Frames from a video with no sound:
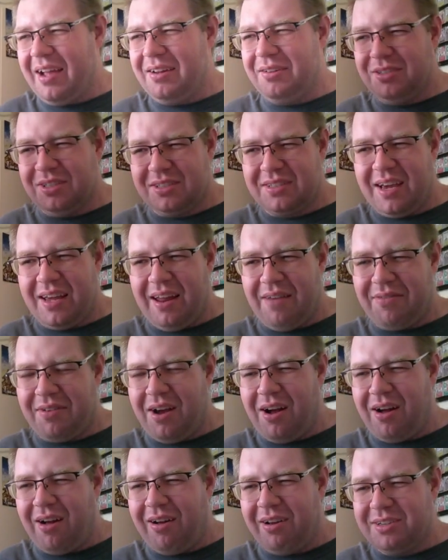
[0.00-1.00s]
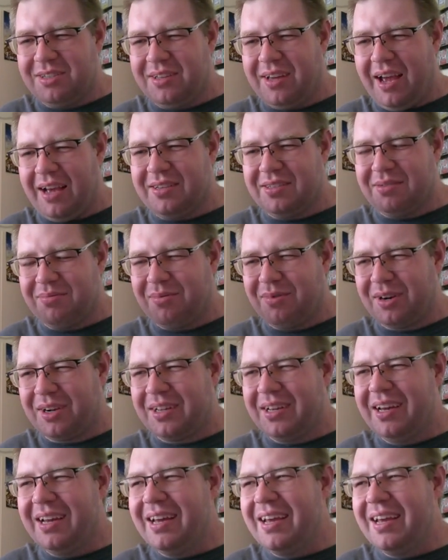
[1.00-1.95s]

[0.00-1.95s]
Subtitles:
who just got off college, the guy who's at work.